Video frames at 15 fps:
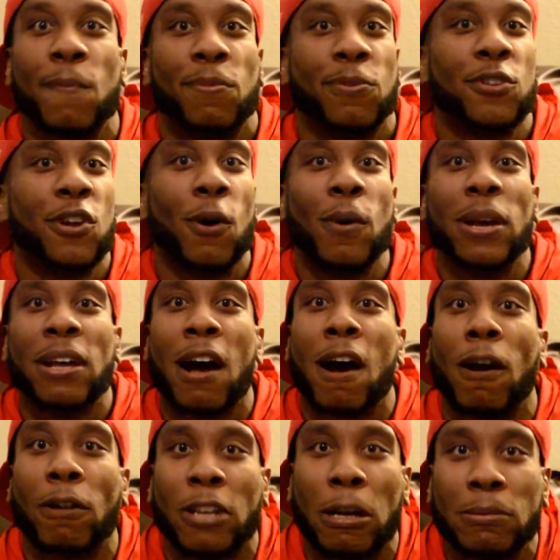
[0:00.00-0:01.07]
you know, it
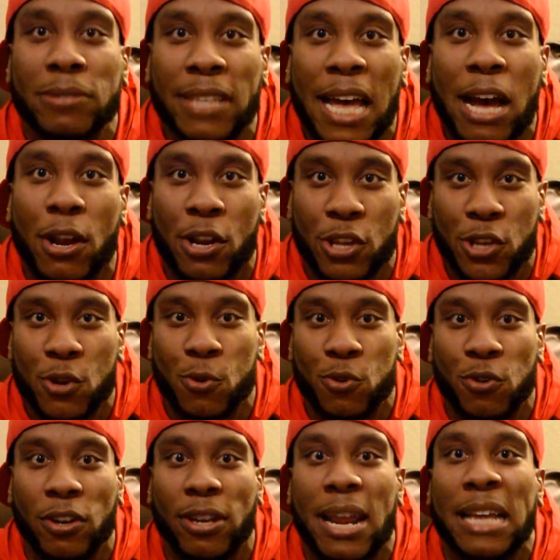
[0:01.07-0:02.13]
all comes down to you. You're
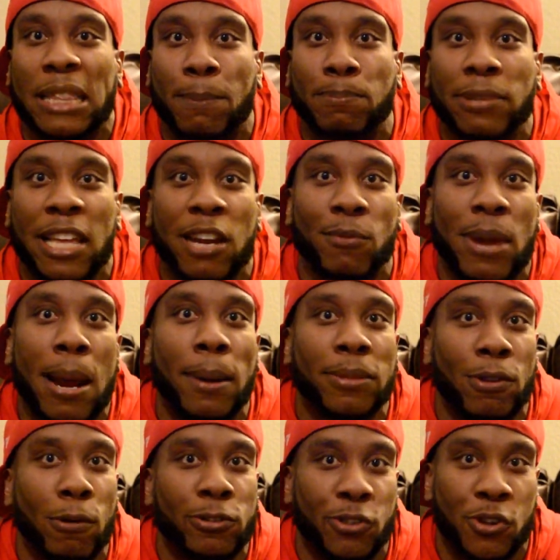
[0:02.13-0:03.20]
going to have to play around with
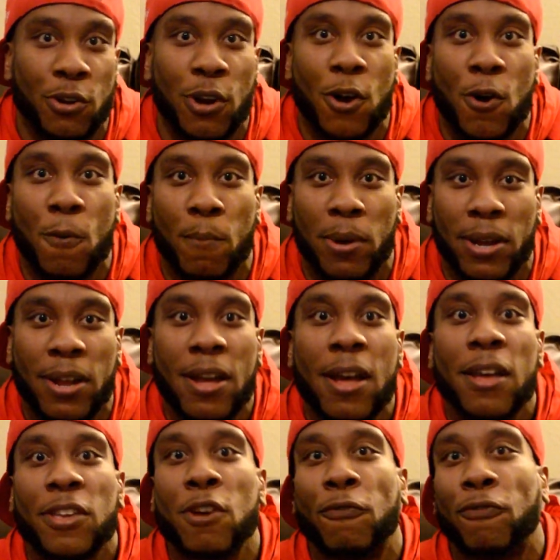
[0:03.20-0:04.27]
those on your own. But
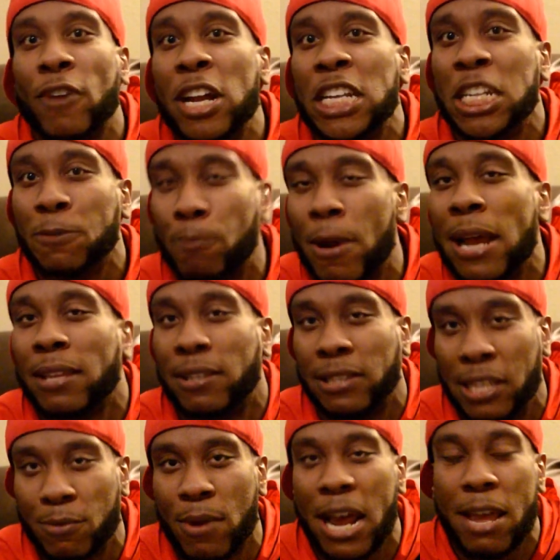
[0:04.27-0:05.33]
your friend is practically
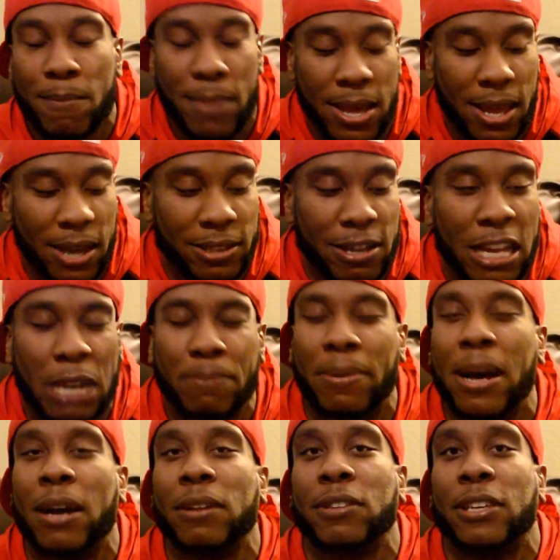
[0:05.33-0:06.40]
right, man. It's all
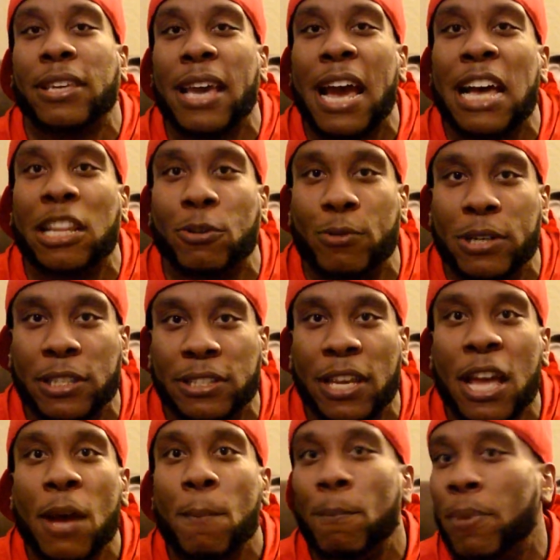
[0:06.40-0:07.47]
about the calories.
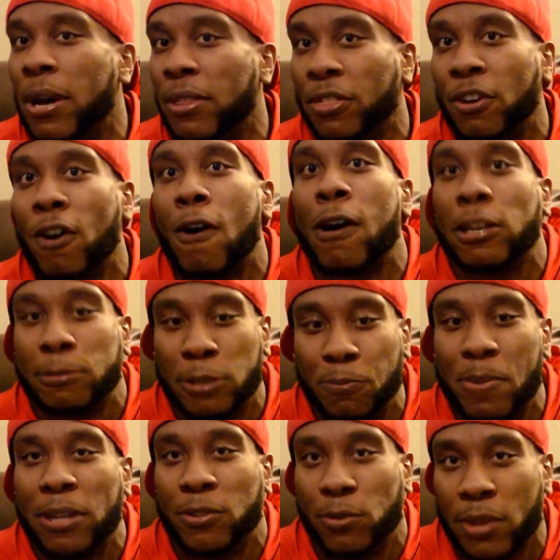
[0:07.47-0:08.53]
But there are some
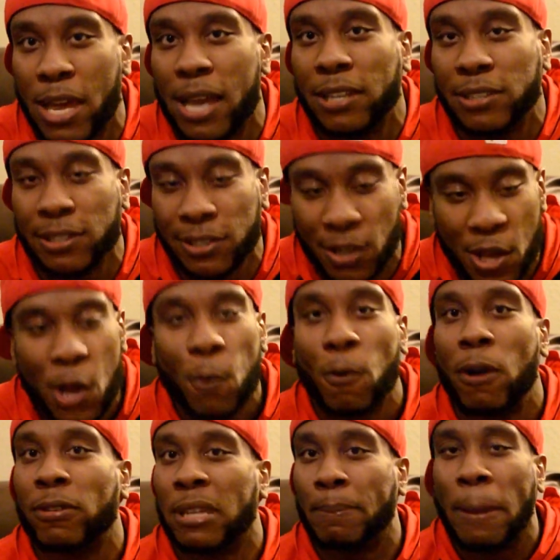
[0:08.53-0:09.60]
special cases
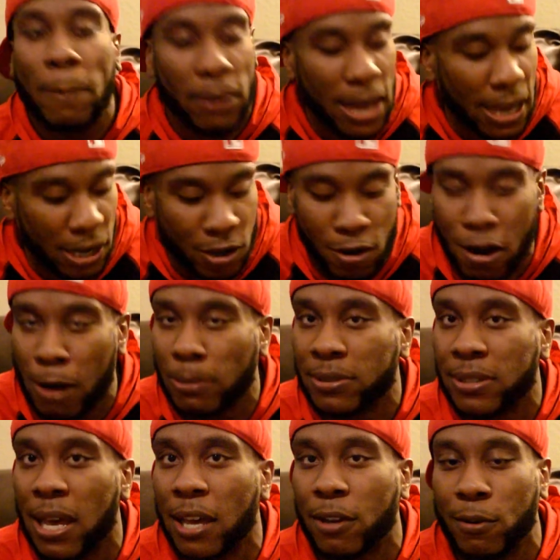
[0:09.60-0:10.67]
where some people got a carb
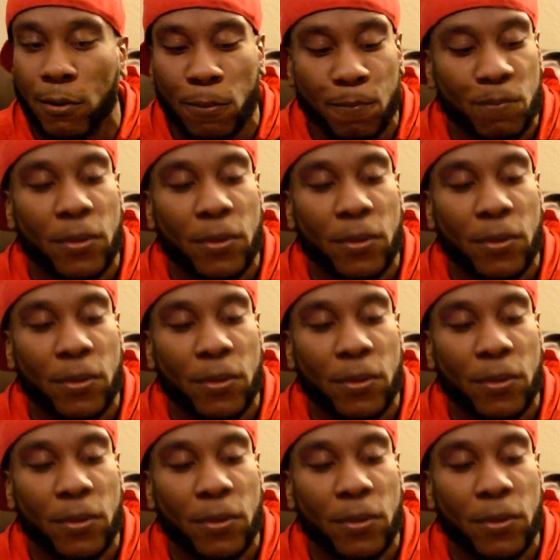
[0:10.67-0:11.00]
cycle